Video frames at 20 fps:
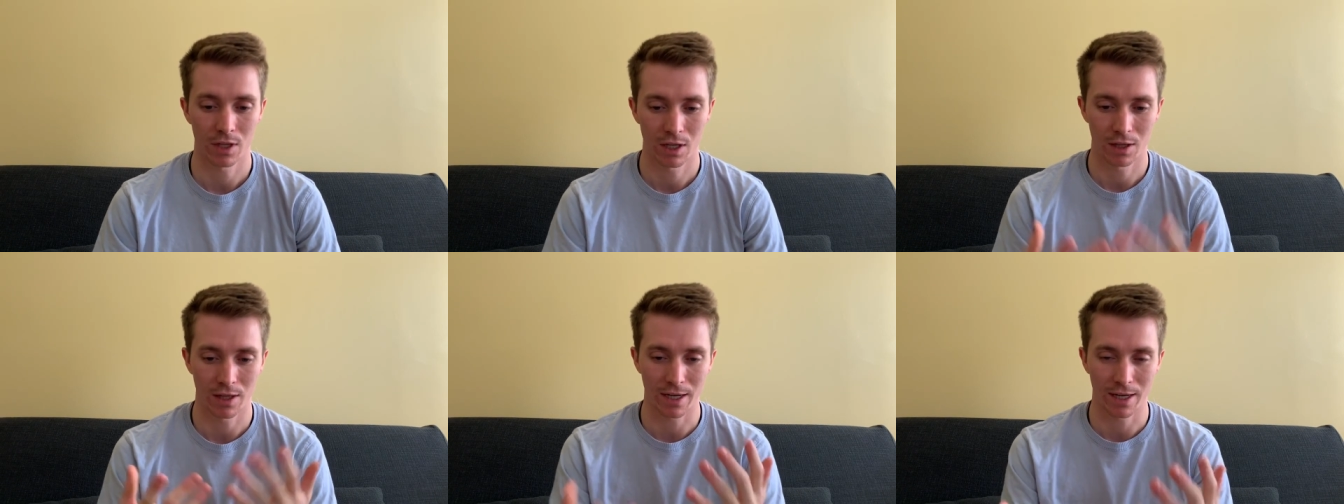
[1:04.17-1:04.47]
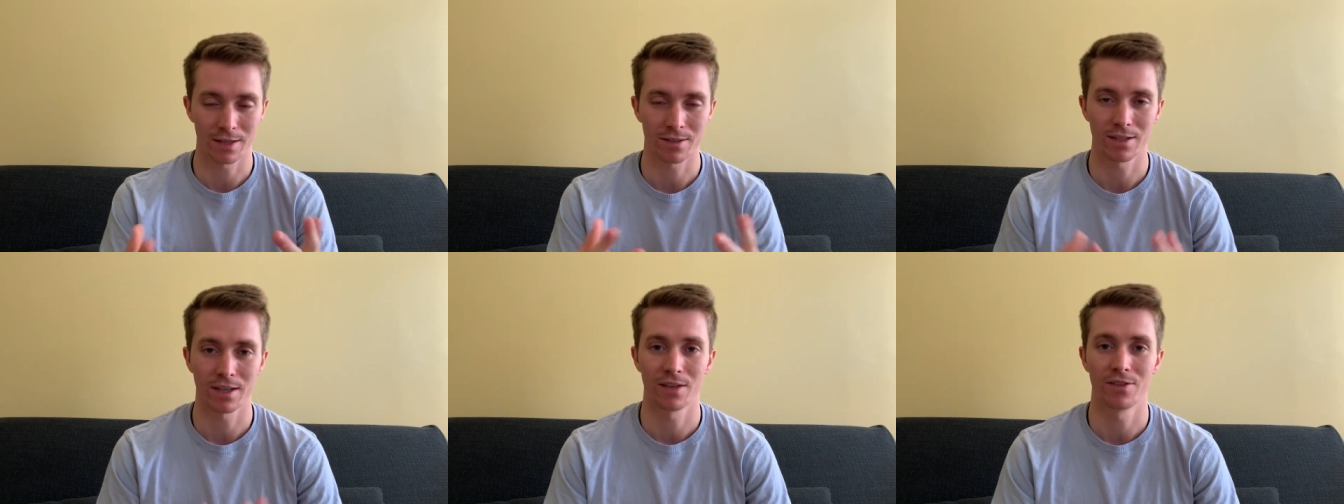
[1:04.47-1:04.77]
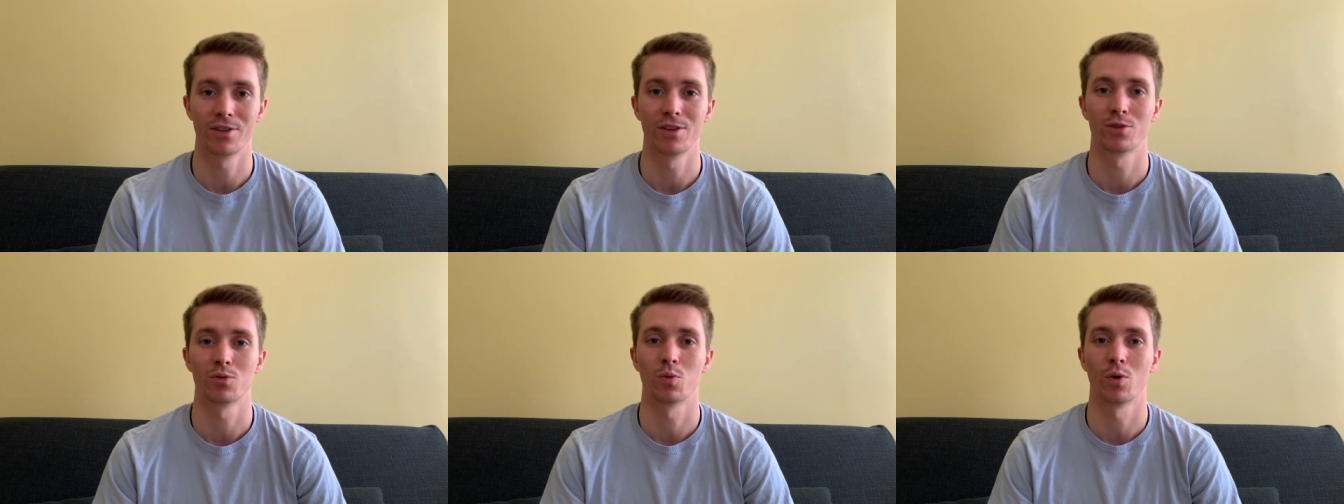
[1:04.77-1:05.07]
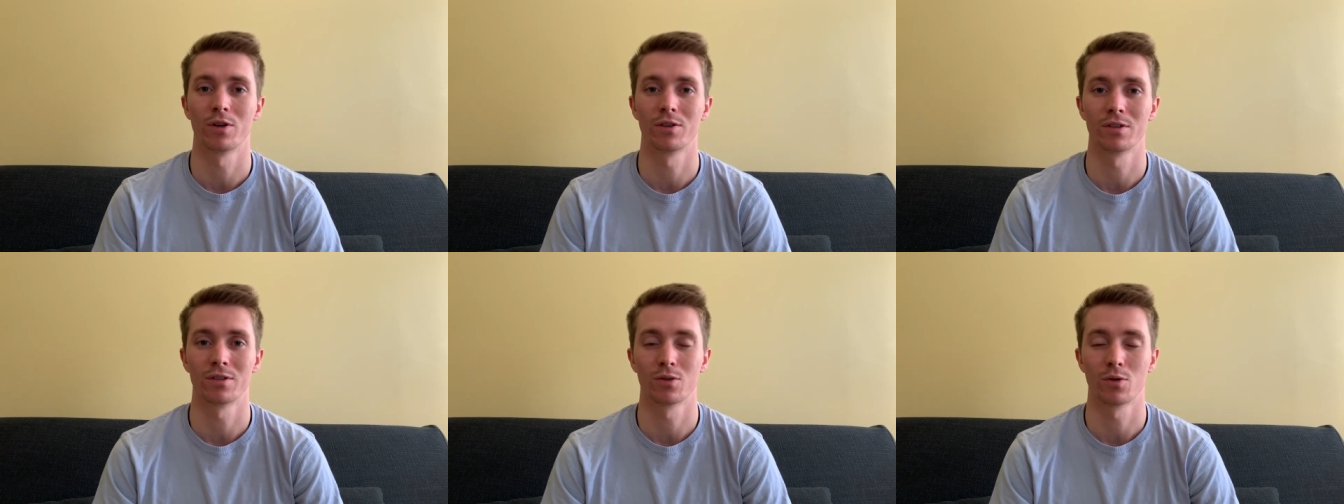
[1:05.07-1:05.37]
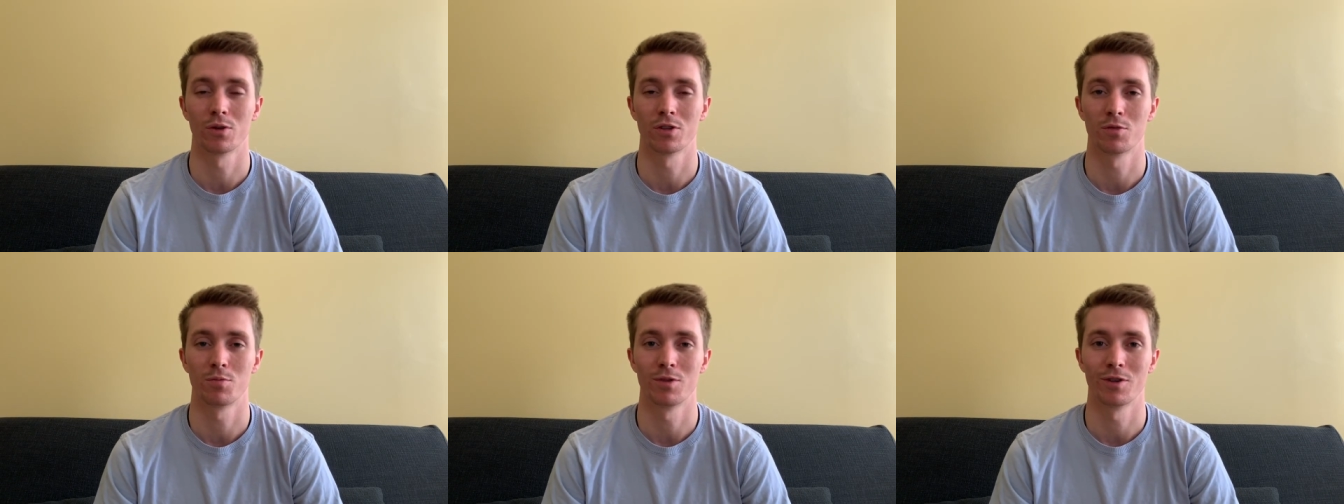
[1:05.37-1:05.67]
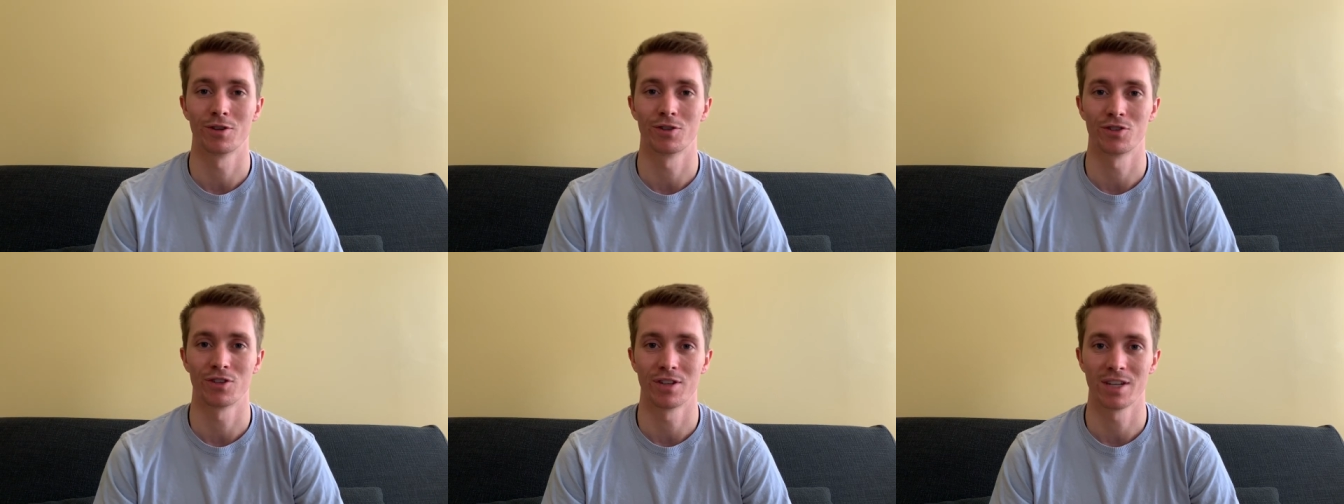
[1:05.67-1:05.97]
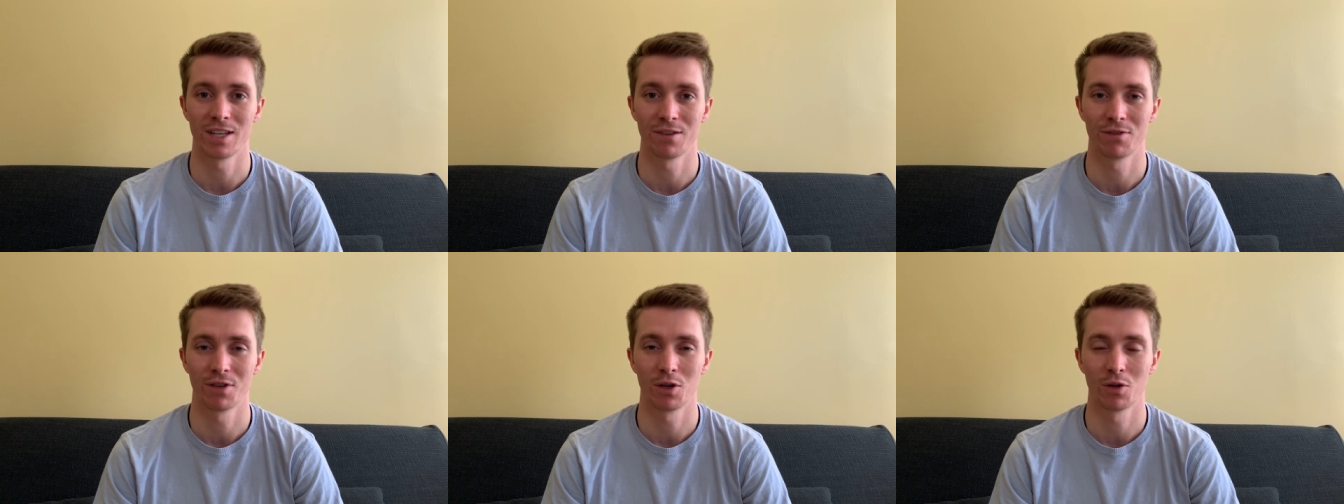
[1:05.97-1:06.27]
like I said, this one is going to be on
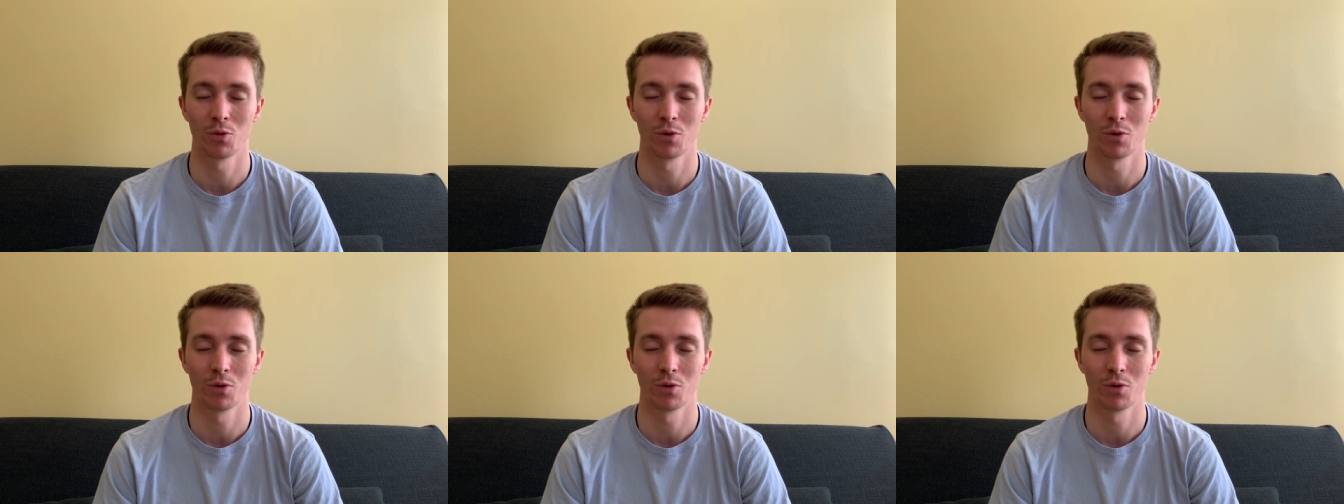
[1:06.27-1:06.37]
Geneva.